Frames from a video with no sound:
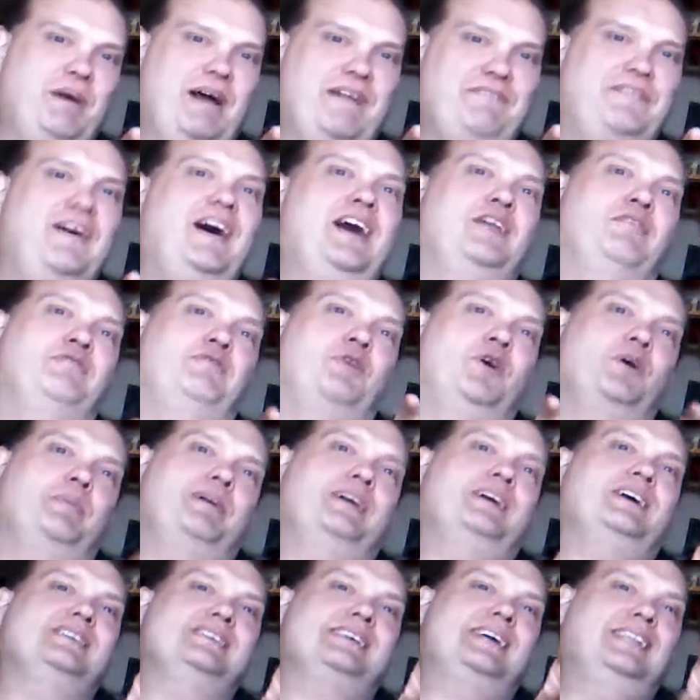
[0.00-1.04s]
of my final 4
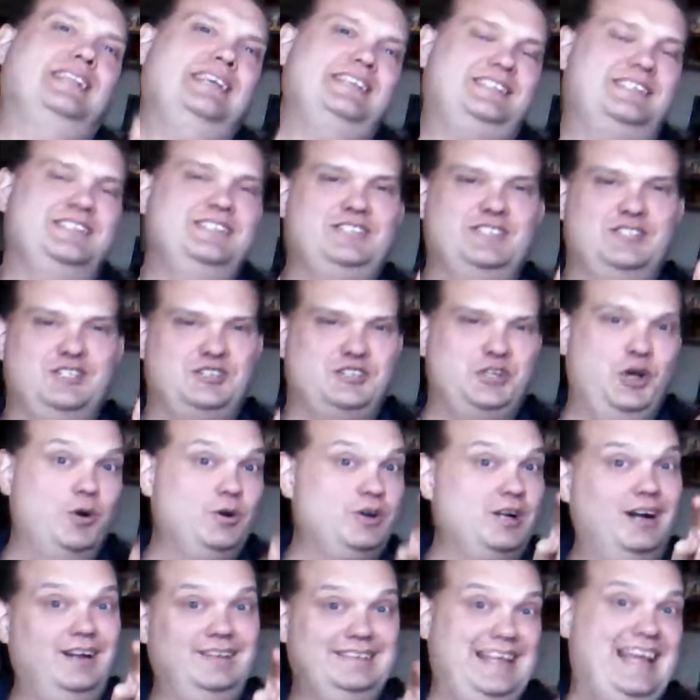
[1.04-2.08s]
because I listened to the
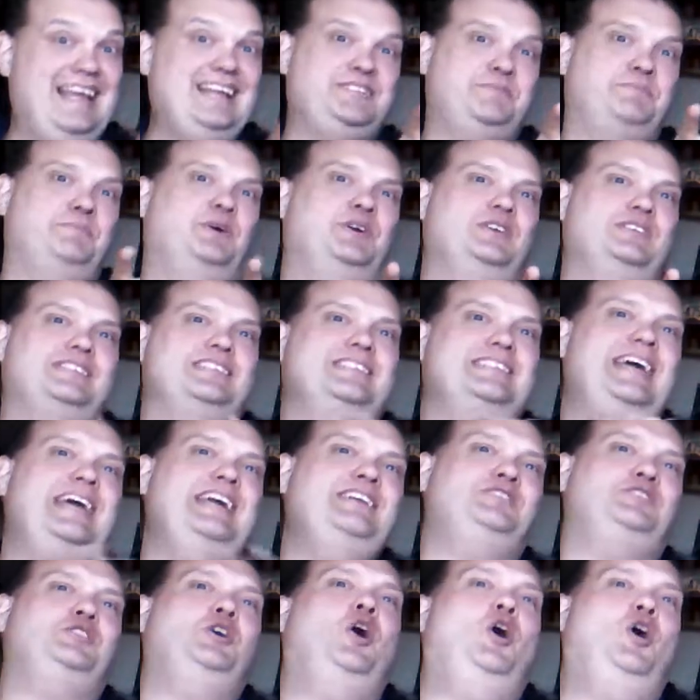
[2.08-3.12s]
so-called experts and
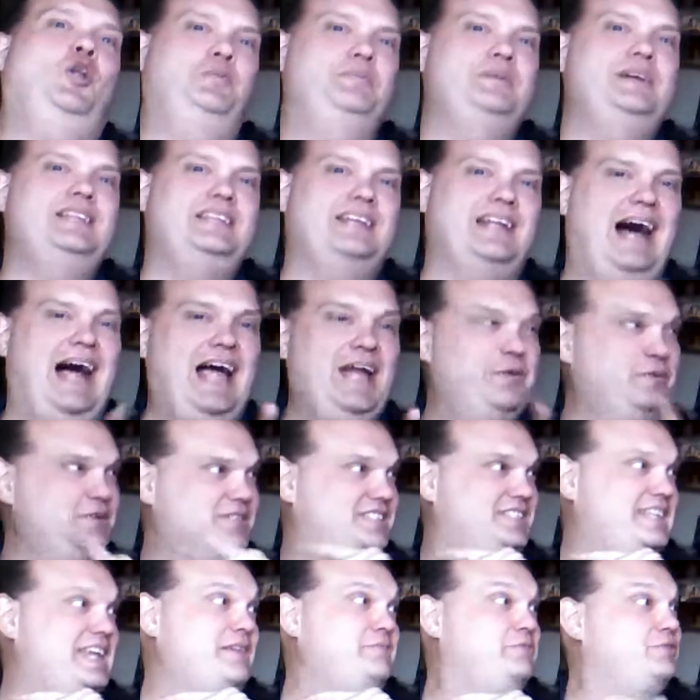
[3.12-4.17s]
they told me that Iowa
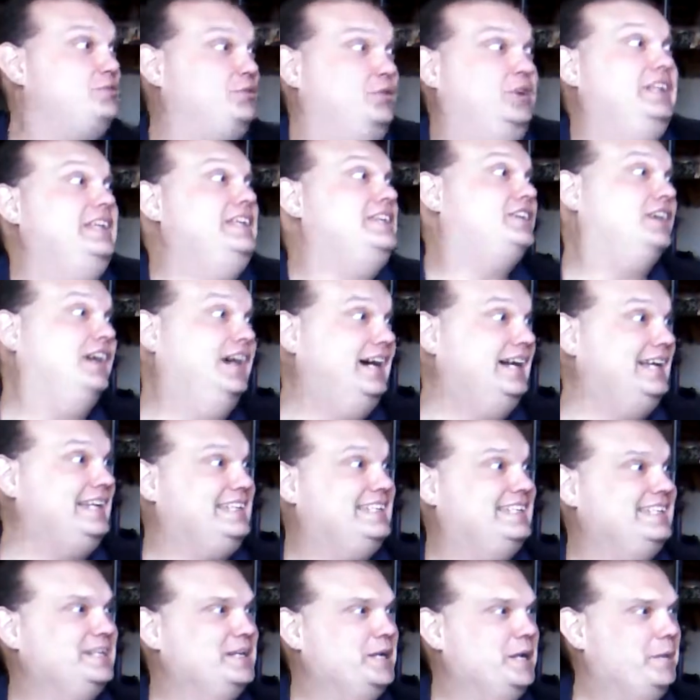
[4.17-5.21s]
State was really
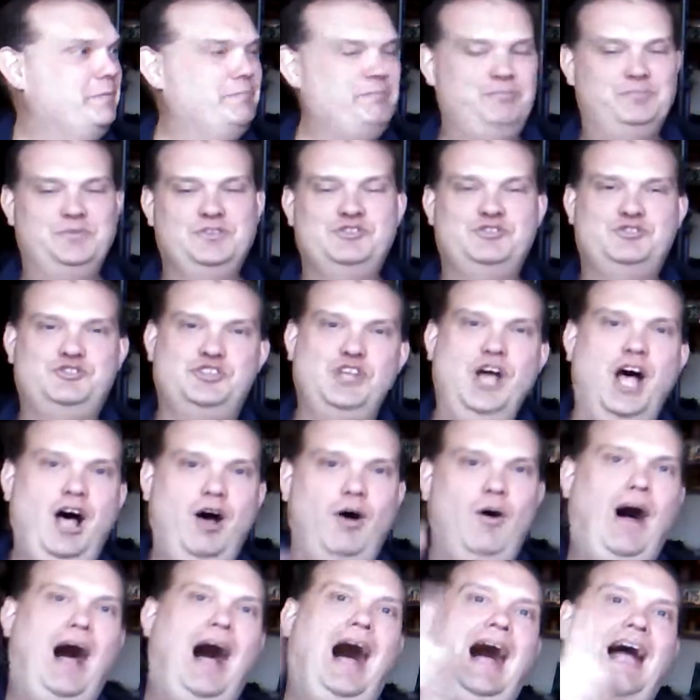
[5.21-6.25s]
good. Aww.
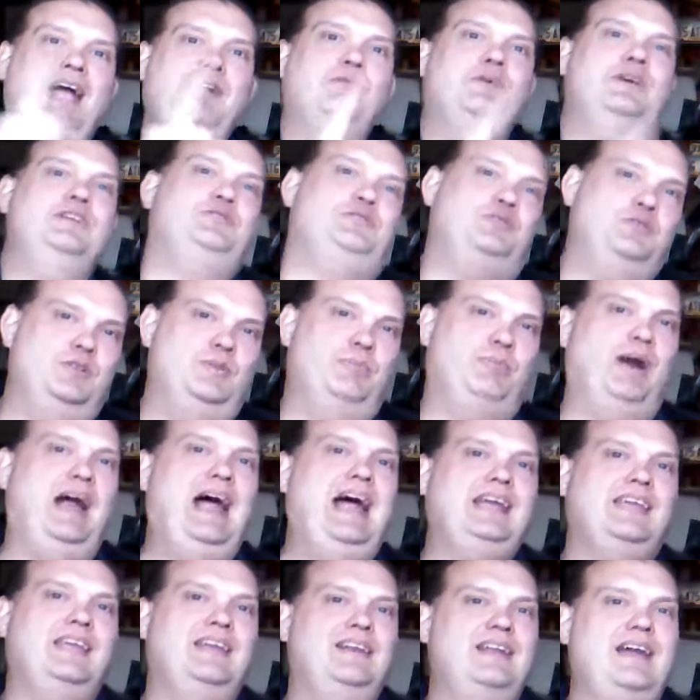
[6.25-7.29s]
So I went through the
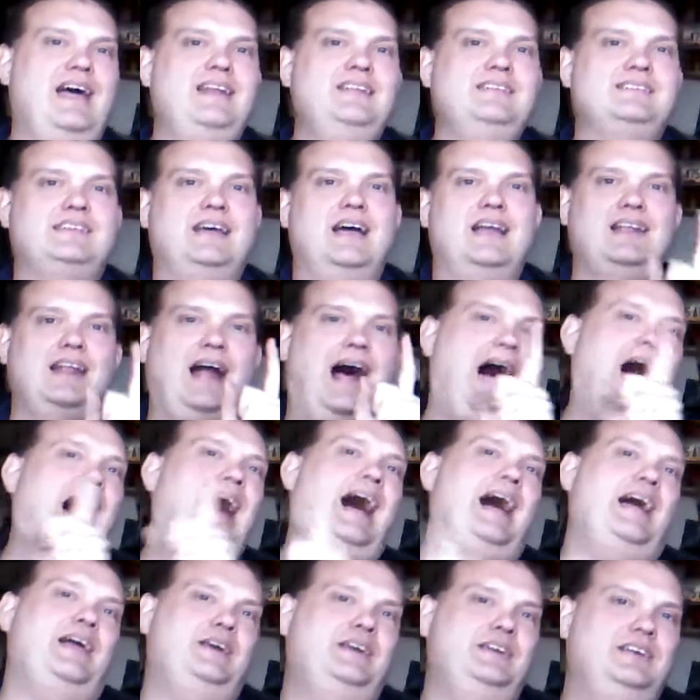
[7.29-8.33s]
bracket and I decided
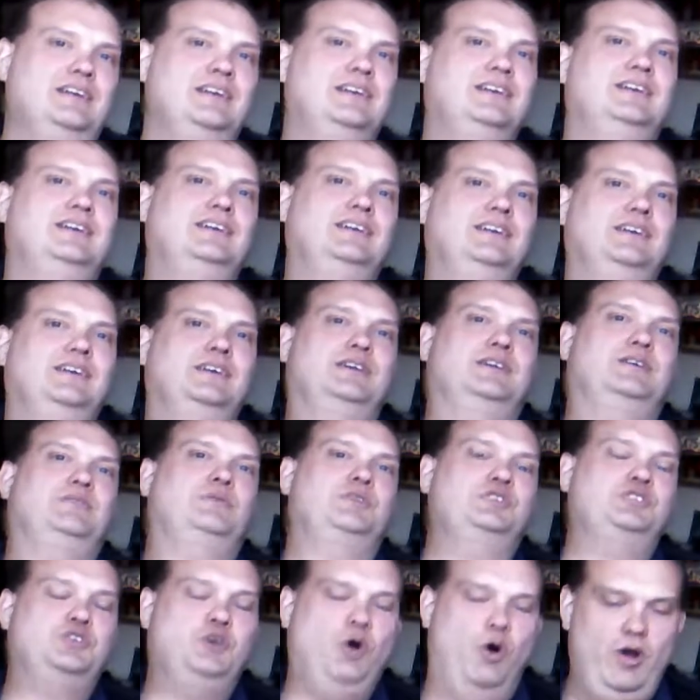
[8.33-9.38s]
I
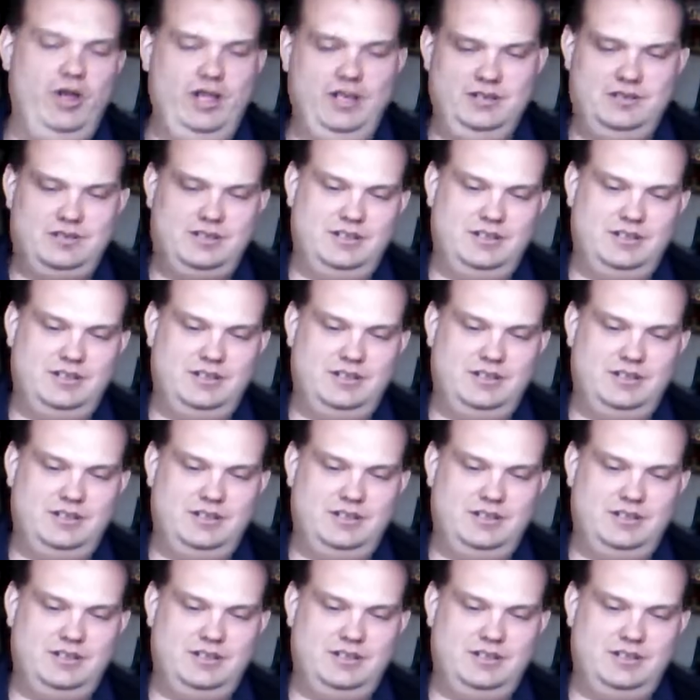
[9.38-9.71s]
was going